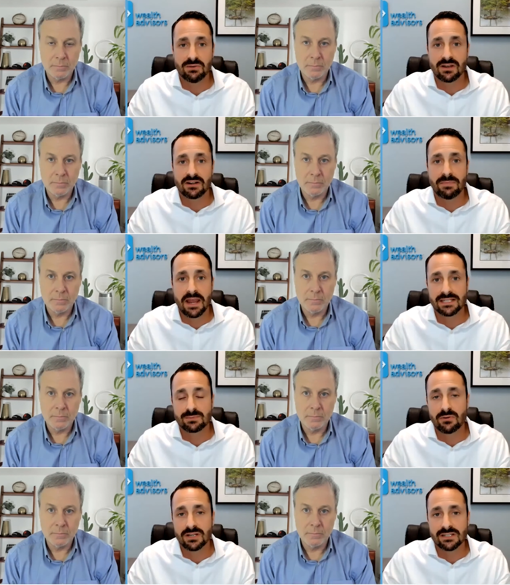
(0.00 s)
Speaker 1: 200 basis
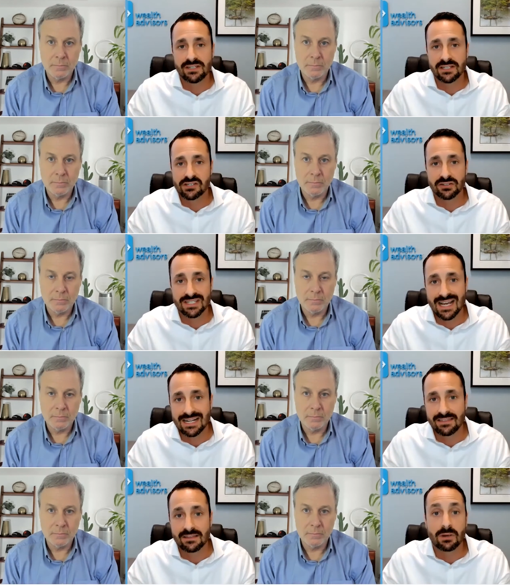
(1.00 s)
points of additional
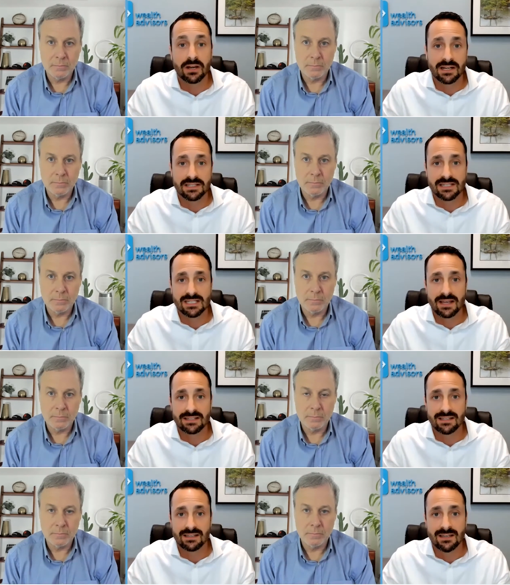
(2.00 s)
tightening the market is
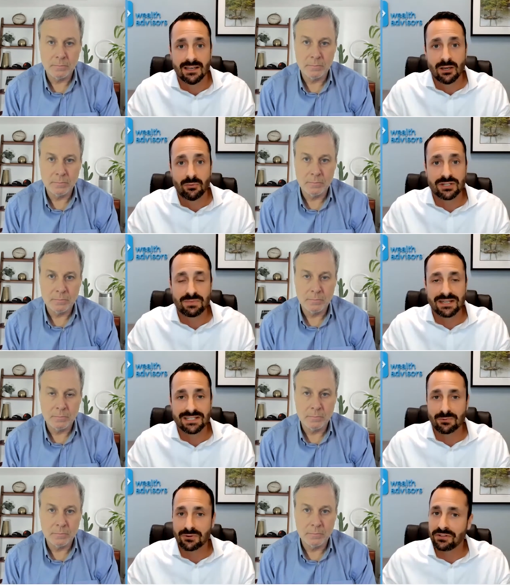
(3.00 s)
expecting, which means
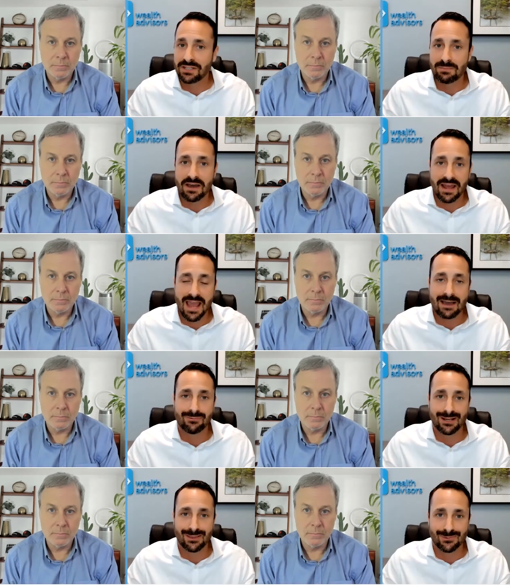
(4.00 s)
that we're only about
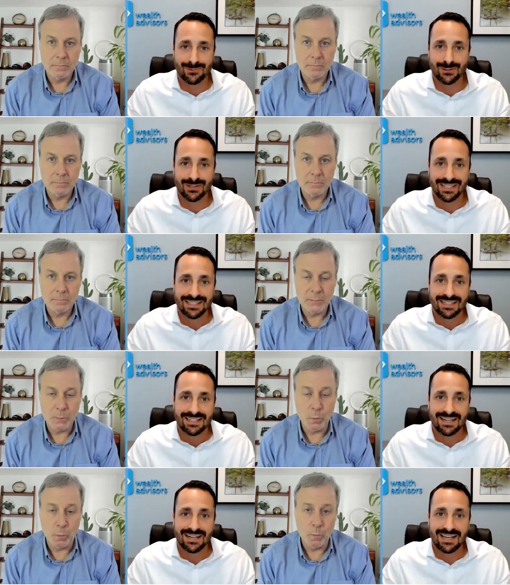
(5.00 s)
halfway through
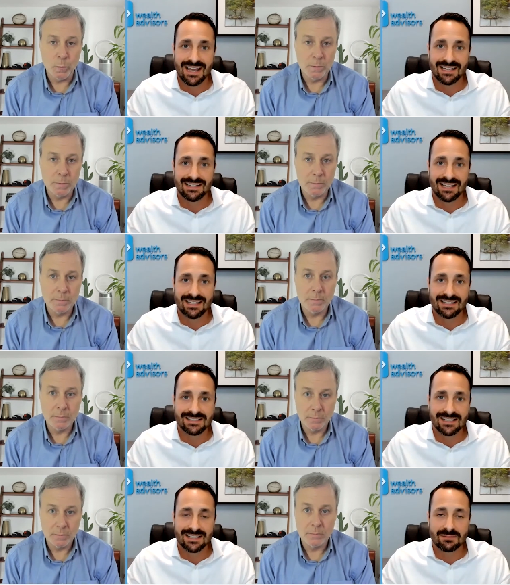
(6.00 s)
uh, and and
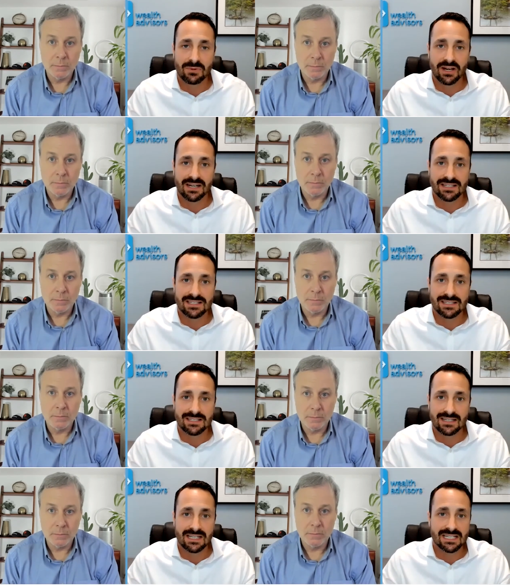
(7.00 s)
uh, the market is
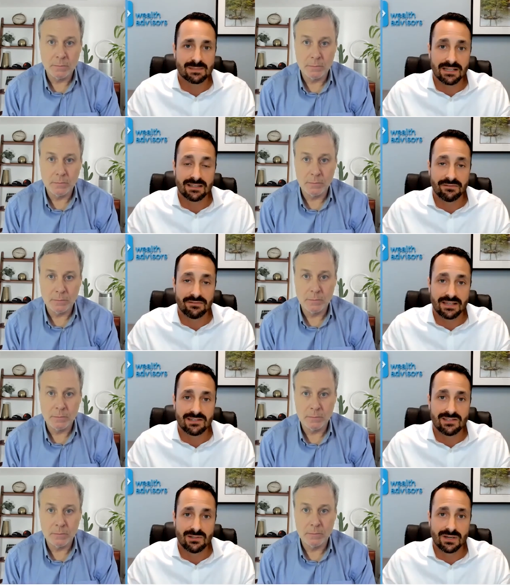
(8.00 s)
you know expecting the Fed
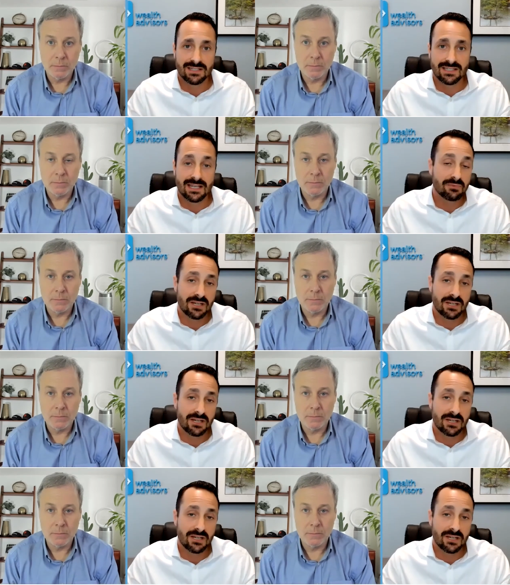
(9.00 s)
to uh, to get